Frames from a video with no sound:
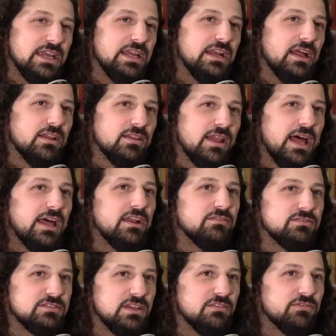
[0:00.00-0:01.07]
a lot
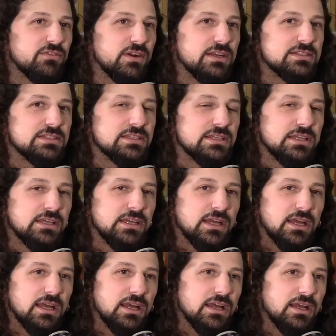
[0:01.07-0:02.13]
of different
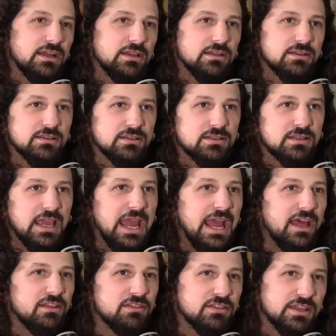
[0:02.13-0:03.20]

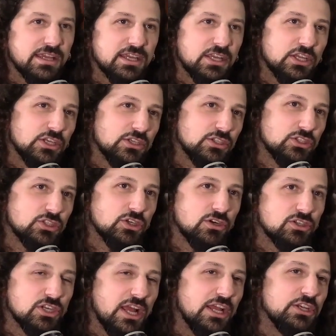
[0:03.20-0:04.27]
Catholic
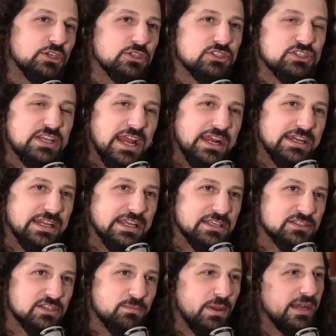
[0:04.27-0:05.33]
Church understandings,
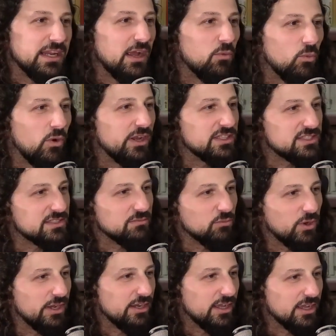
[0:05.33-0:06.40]
depending on
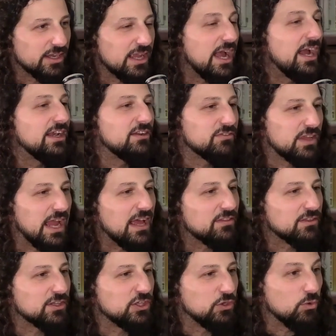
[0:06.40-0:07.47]
what kind of
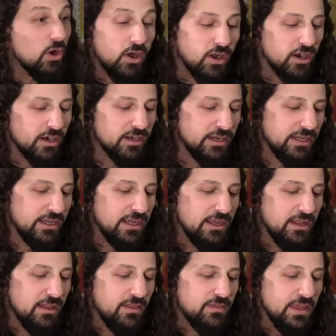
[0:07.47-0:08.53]
Catholic you are,
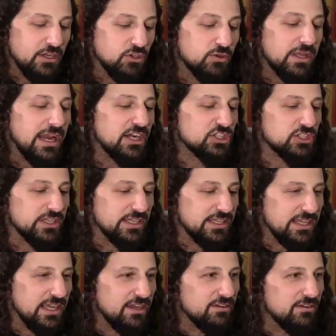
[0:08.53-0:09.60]
that you can actually
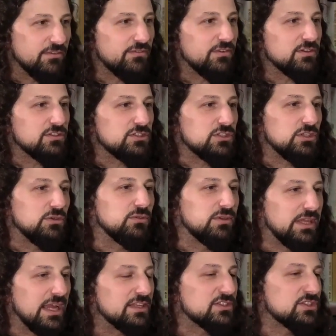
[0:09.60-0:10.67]
give to
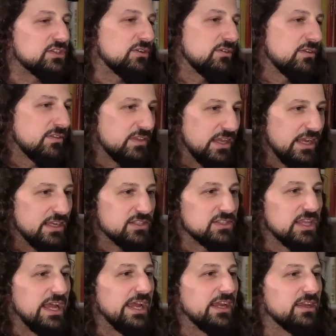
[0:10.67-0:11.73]
get certain things
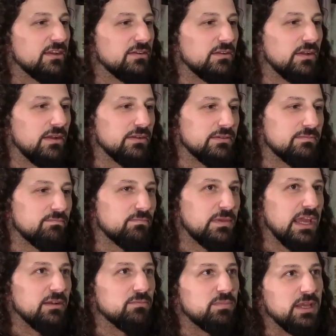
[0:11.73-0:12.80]
like
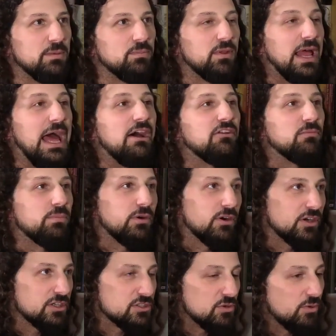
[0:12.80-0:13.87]
getting people out of
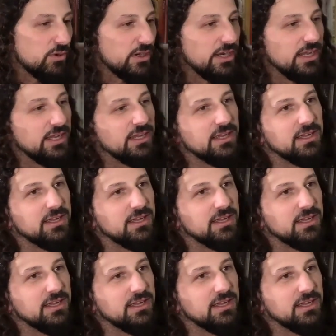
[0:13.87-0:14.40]
purgatory.